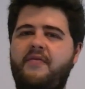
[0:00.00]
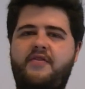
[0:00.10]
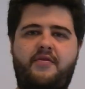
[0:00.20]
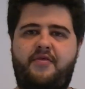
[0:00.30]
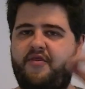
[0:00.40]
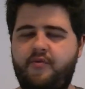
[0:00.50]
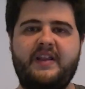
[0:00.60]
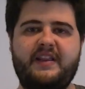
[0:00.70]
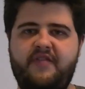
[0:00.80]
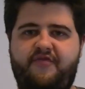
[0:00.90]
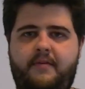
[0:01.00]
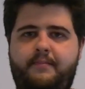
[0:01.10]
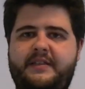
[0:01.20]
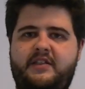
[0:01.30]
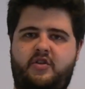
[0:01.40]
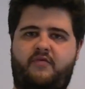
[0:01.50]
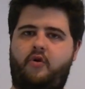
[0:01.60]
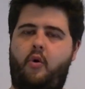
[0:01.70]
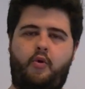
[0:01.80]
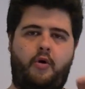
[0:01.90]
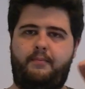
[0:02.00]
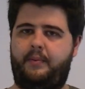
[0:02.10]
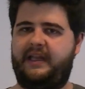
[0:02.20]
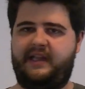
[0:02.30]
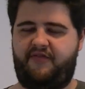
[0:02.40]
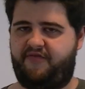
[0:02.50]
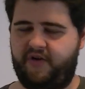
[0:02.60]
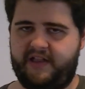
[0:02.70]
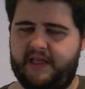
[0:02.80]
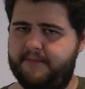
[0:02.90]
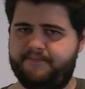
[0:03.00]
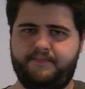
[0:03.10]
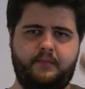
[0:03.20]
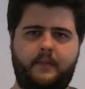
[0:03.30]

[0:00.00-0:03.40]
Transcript: the three different pieces of rope completely freely.